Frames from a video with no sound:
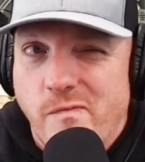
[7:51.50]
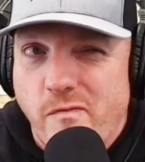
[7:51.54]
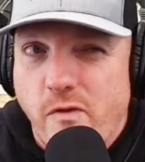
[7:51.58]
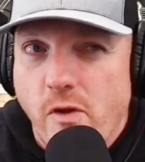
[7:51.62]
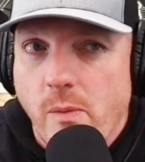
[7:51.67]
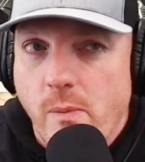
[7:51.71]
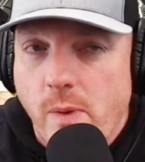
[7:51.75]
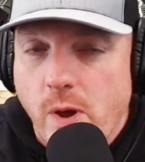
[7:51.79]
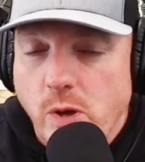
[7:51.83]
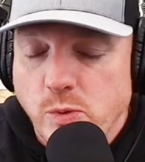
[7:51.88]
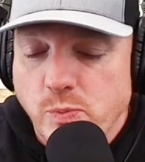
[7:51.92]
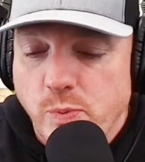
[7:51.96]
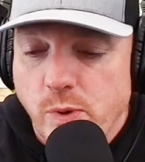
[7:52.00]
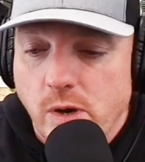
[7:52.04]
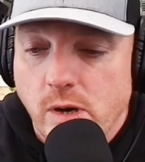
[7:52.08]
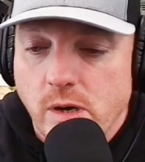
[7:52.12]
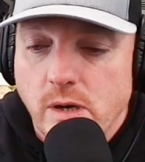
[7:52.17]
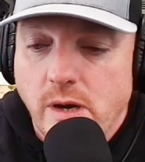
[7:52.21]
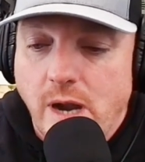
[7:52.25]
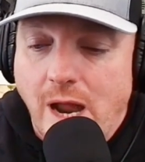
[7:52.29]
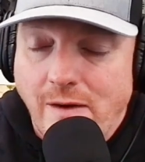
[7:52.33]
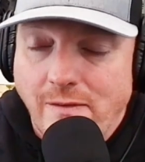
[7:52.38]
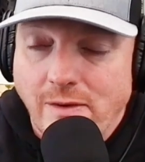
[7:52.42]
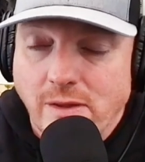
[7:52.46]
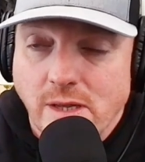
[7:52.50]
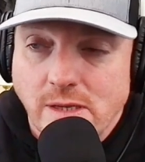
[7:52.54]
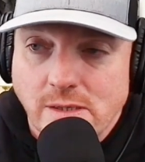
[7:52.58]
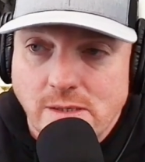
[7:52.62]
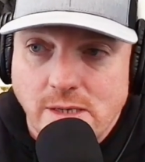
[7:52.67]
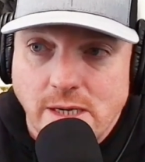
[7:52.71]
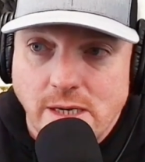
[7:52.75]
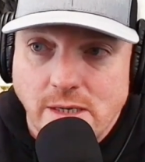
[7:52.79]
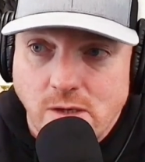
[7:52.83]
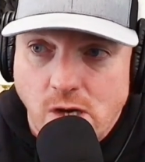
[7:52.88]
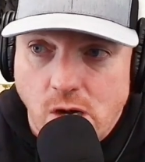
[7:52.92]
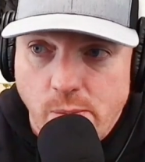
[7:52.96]
for the most part,
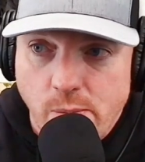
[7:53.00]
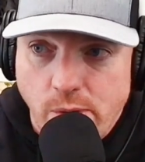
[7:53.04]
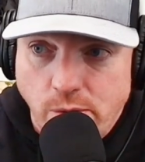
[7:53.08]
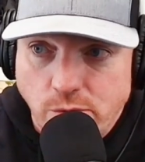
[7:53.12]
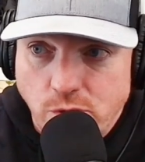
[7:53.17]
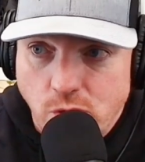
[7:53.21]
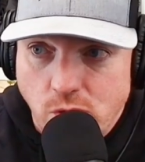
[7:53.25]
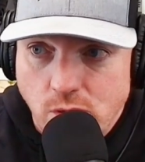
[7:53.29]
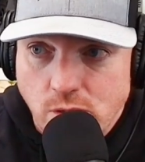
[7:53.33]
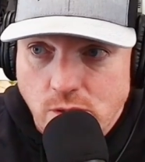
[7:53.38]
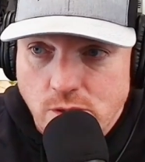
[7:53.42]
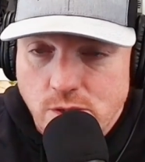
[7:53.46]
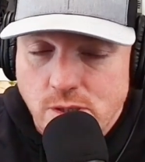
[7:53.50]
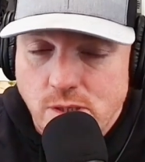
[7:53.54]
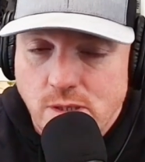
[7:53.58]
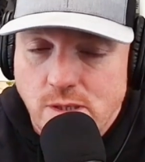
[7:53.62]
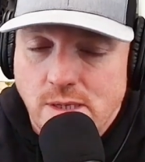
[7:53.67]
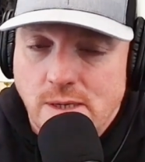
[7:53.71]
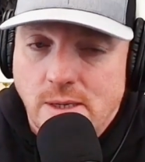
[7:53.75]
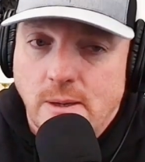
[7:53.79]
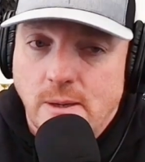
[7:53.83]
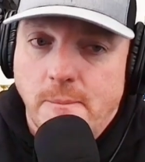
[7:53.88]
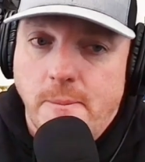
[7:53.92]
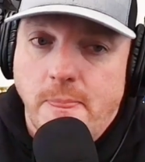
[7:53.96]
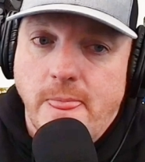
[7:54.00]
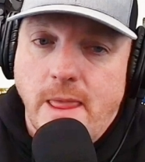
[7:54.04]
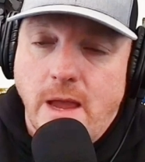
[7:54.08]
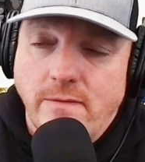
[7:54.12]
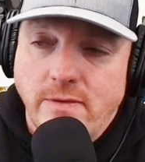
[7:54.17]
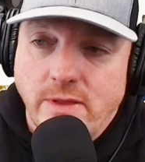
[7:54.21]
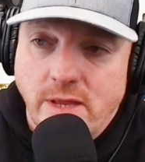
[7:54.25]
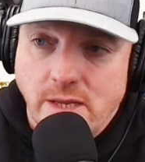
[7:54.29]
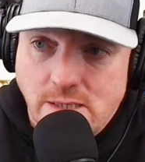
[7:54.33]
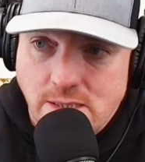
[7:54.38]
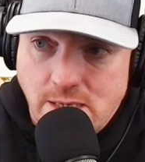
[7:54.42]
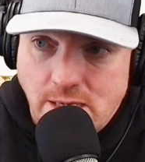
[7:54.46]
everything's getting turbocharged.
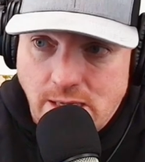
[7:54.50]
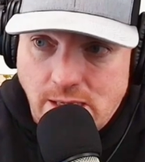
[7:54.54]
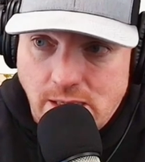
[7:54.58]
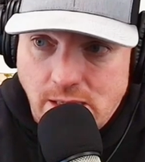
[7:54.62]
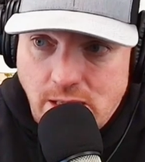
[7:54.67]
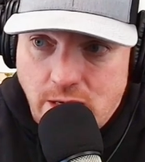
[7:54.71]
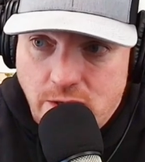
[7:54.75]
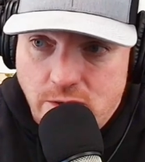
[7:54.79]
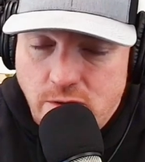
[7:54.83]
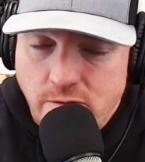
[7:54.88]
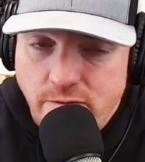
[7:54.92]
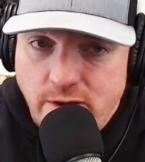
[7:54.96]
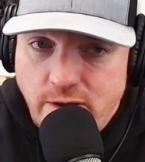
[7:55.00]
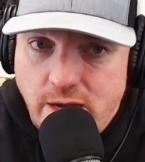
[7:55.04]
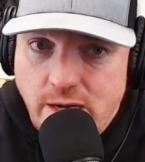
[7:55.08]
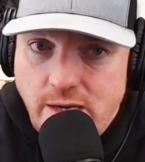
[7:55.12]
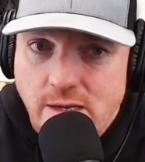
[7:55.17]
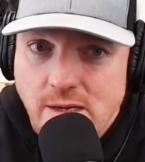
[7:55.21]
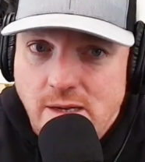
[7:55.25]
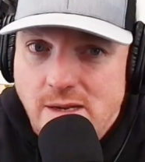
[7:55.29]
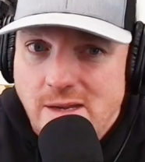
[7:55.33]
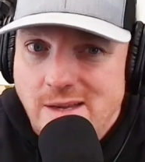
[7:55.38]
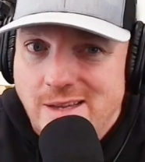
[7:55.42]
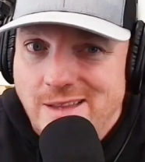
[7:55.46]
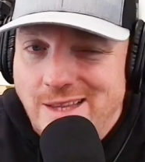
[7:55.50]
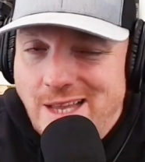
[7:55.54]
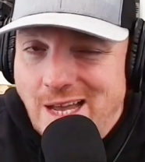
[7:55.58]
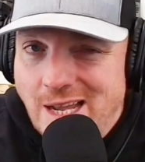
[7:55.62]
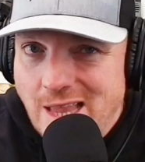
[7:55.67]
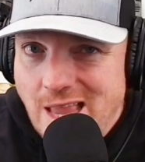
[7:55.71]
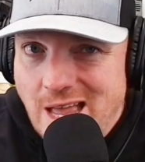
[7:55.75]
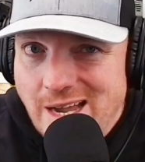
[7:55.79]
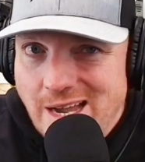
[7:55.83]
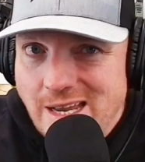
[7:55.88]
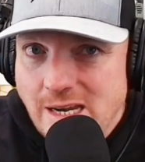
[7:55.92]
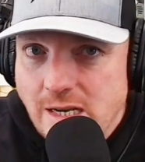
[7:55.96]
Everything's getting electrified.
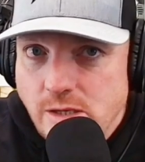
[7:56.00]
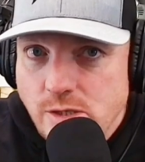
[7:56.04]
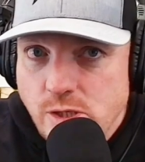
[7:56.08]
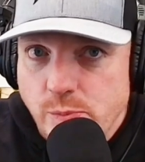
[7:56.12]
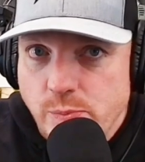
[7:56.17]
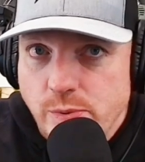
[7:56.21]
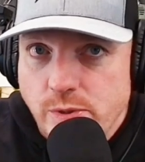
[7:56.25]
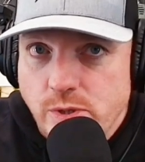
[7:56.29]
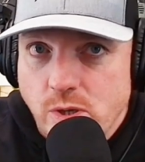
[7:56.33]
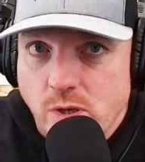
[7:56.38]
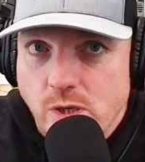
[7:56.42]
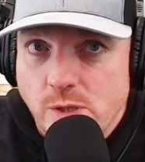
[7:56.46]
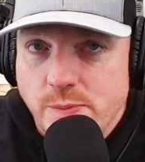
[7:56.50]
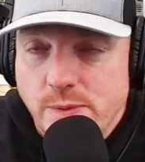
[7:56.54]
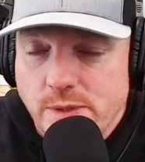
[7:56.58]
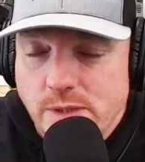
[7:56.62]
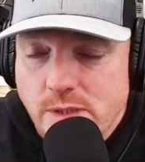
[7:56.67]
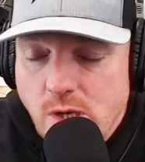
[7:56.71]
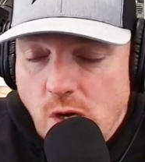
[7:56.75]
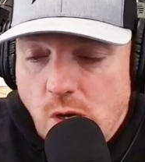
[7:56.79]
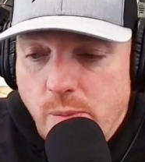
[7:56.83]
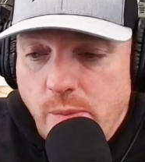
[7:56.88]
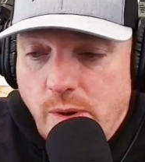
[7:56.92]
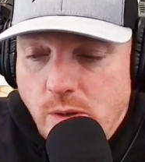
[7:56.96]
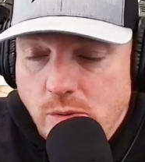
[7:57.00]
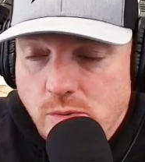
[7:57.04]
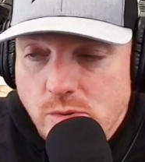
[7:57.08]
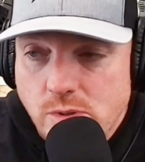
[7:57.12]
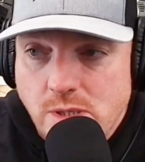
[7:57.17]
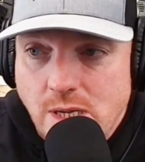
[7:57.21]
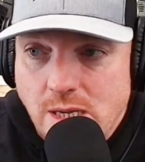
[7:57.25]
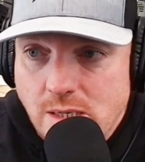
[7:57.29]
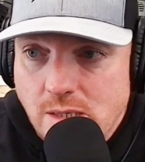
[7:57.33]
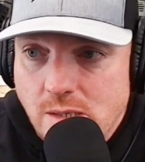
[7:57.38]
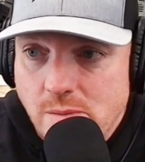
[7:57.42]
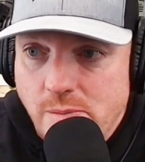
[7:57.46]
Not a lot getting supercharged, but turbos
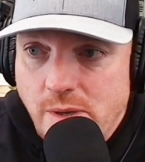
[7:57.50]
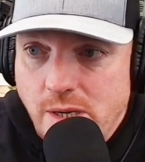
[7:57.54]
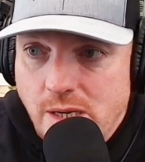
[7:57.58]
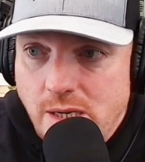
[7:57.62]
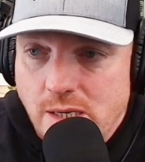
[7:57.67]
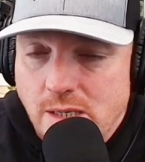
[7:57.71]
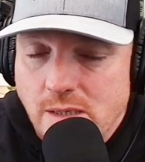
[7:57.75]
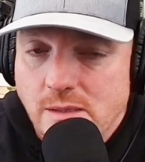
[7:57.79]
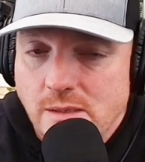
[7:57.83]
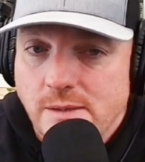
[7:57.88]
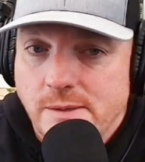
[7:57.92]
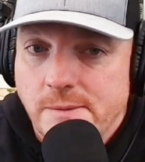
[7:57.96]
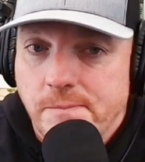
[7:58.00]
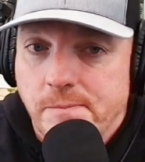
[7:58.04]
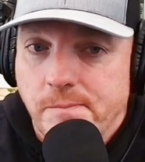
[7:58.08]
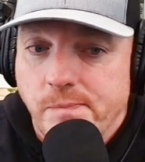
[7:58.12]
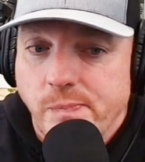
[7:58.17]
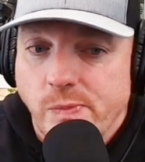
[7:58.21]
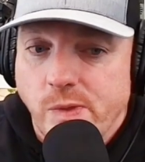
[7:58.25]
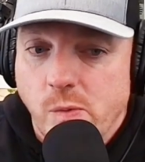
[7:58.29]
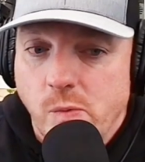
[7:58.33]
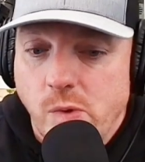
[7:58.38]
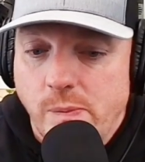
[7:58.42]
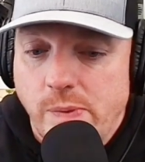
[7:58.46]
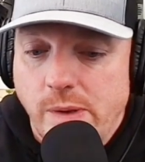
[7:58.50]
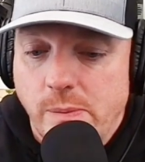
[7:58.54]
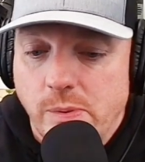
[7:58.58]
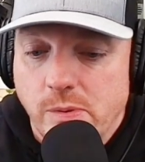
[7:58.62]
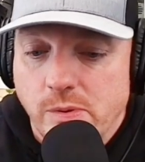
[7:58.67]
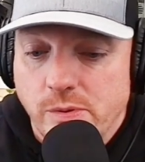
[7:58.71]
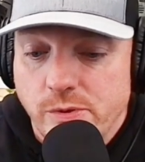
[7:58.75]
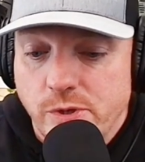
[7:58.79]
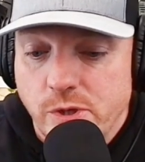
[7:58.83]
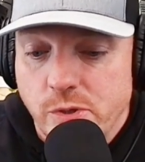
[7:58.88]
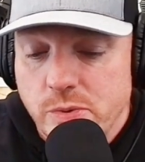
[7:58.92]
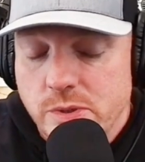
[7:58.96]
tend to be what
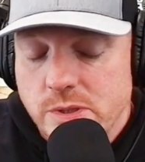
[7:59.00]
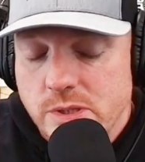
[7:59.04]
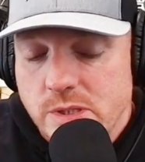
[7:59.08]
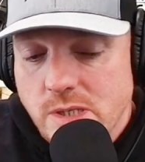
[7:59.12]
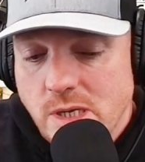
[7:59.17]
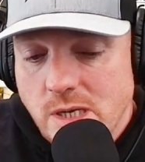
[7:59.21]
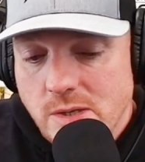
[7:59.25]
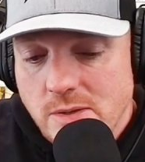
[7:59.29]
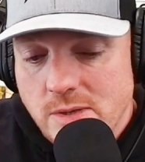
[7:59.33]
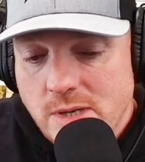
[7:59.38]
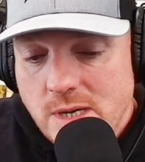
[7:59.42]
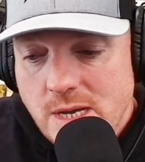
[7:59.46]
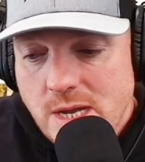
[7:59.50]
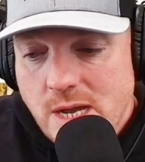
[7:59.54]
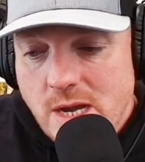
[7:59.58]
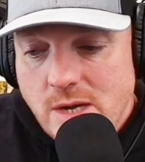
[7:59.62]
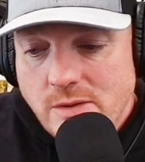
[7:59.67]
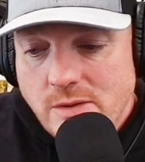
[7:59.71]
people are doing. So